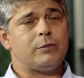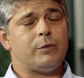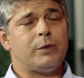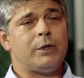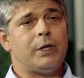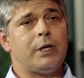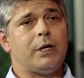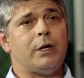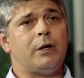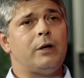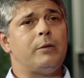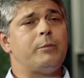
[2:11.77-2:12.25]
When
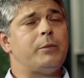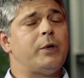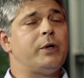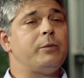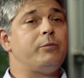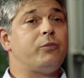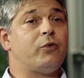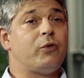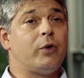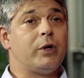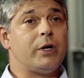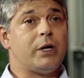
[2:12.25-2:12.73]
they can't buy
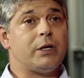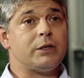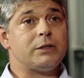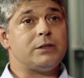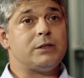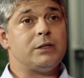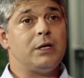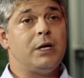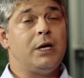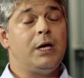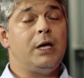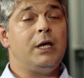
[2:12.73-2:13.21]
product,
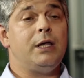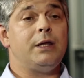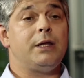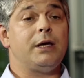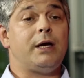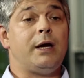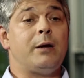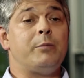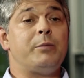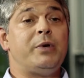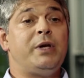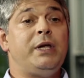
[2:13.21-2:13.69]
the
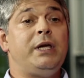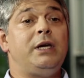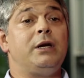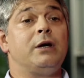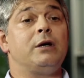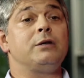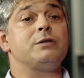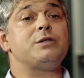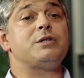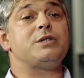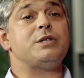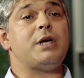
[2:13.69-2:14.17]
company
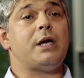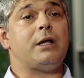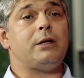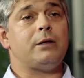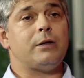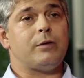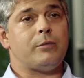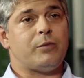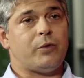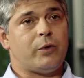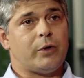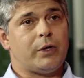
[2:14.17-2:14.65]
can't sell
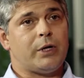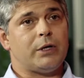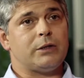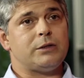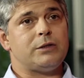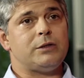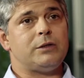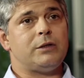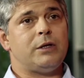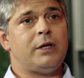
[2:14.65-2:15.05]
the product.